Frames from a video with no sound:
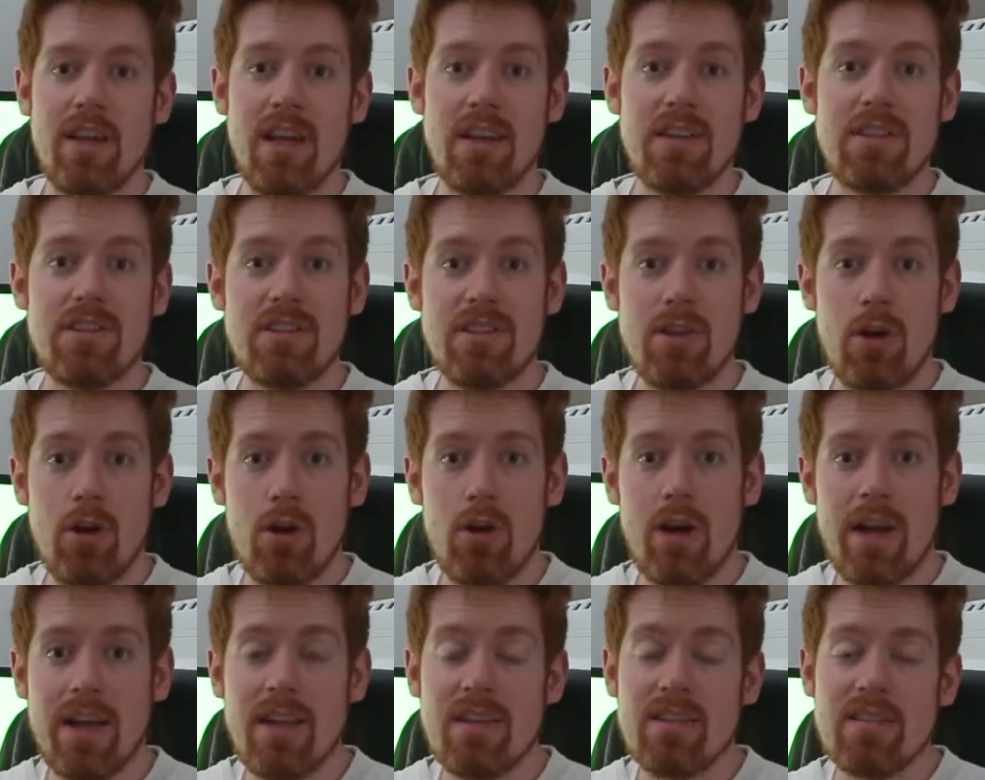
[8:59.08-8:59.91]
Okay,
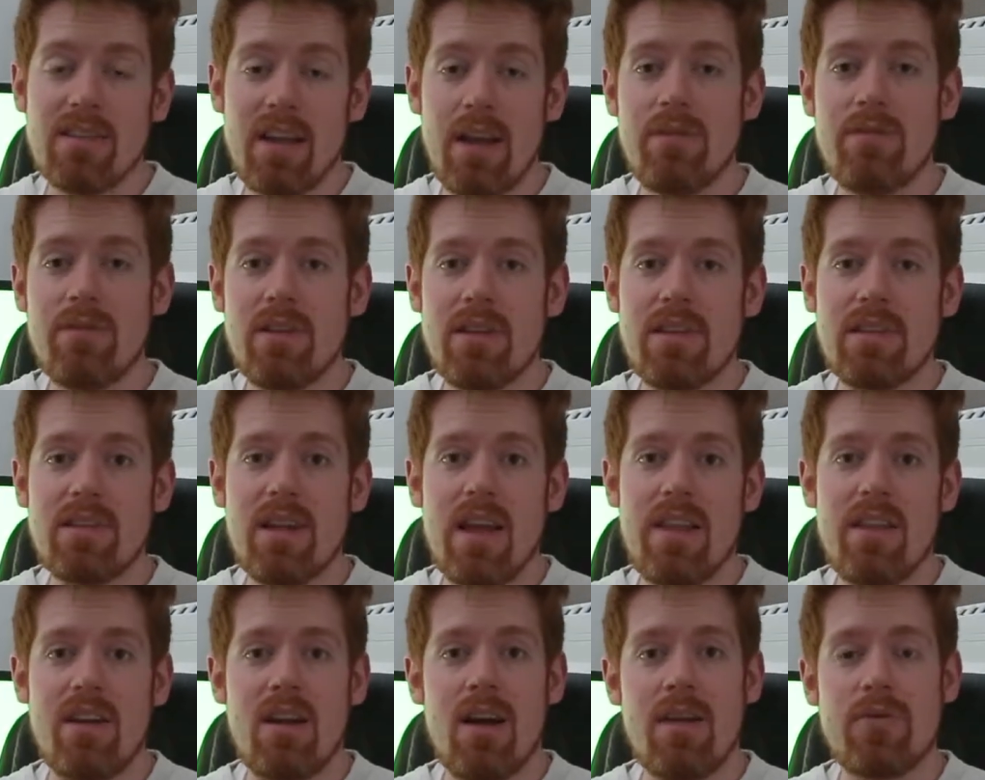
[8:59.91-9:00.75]
so I can safely
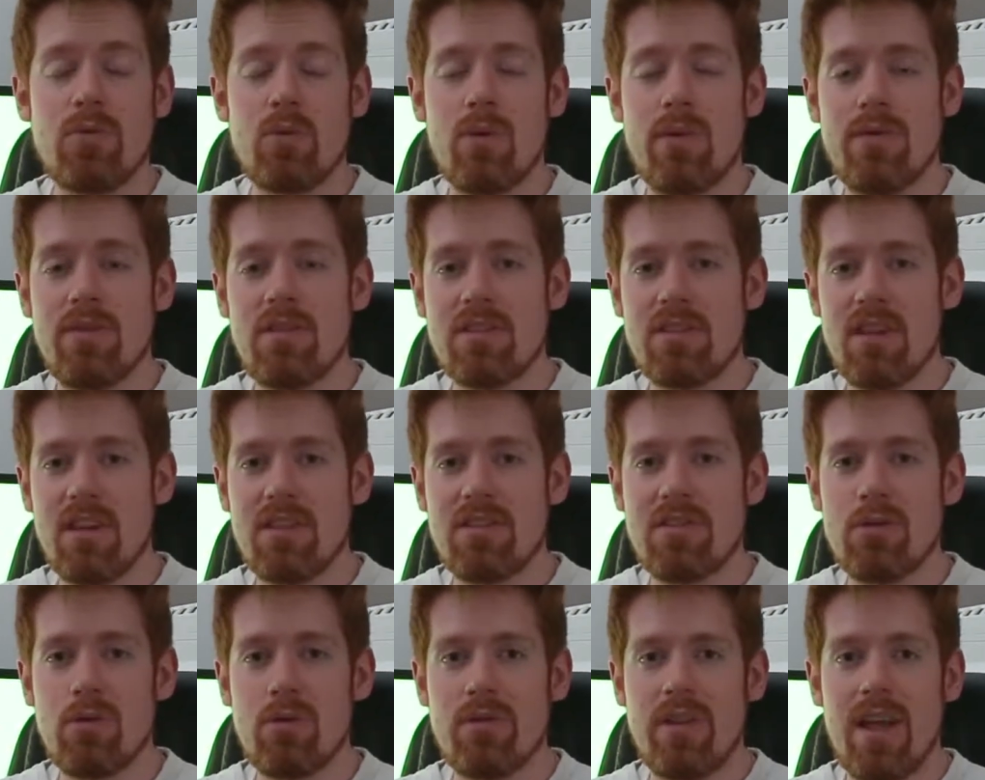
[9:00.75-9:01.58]
say that after we've
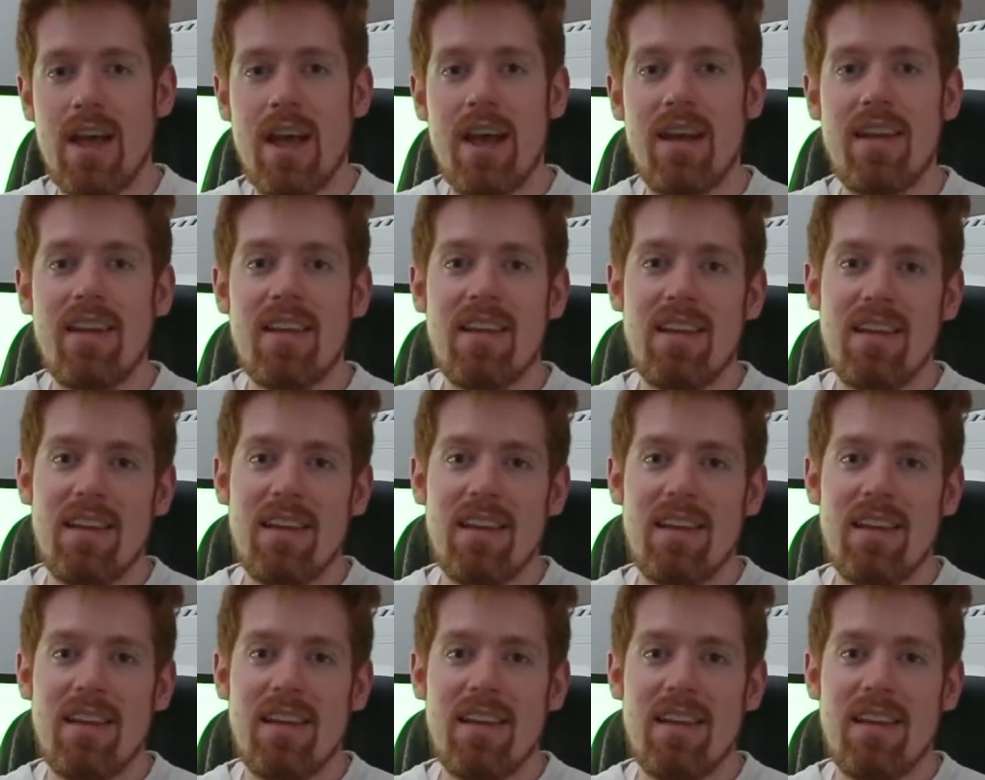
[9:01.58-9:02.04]
discussed all that,